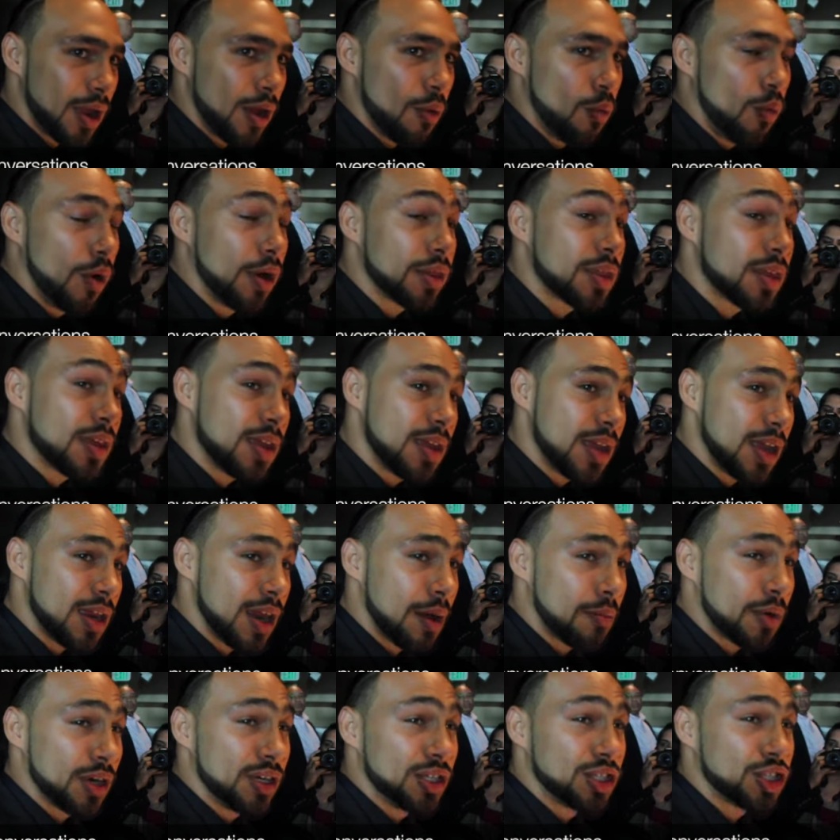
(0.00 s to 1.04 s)
And once again,
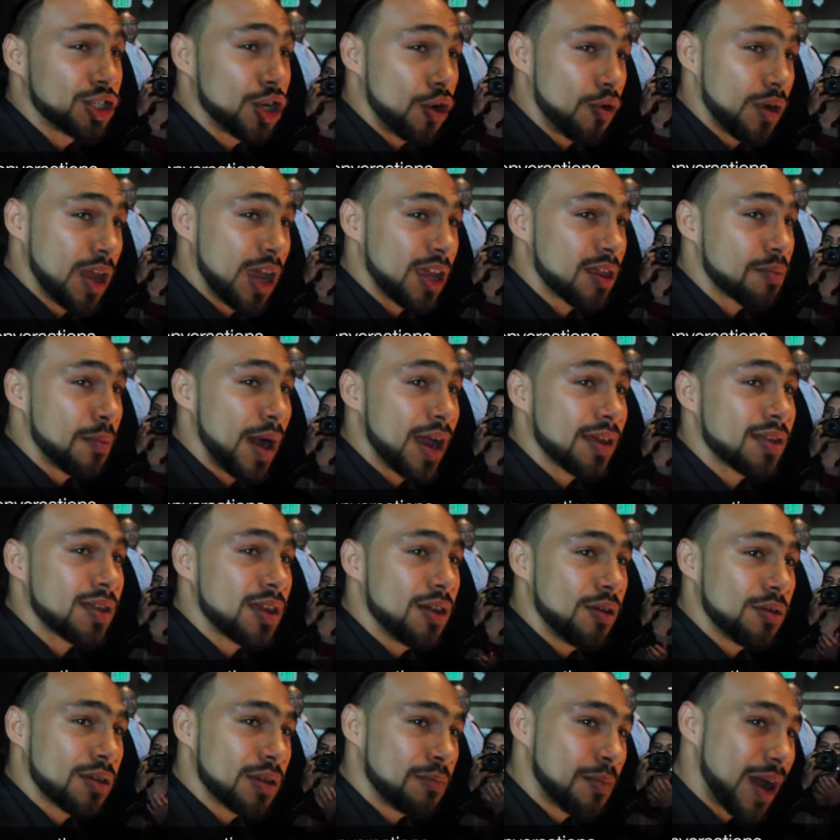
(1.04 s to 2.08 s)
I'm going to showcase my
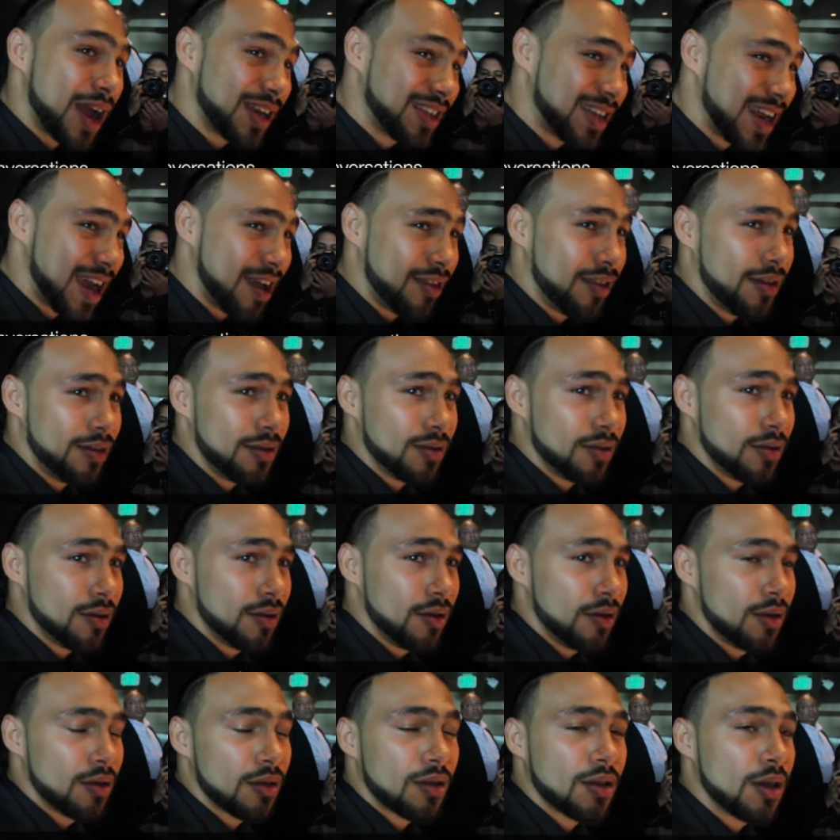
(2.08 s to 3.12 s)
skills and my talent
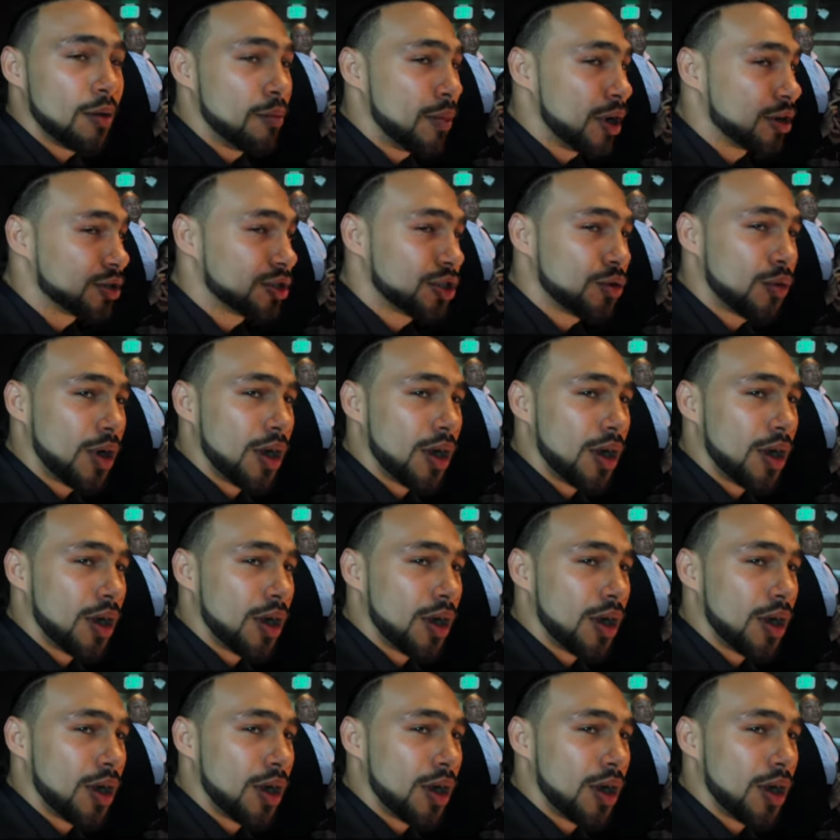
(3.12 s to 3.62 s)
come March 12th.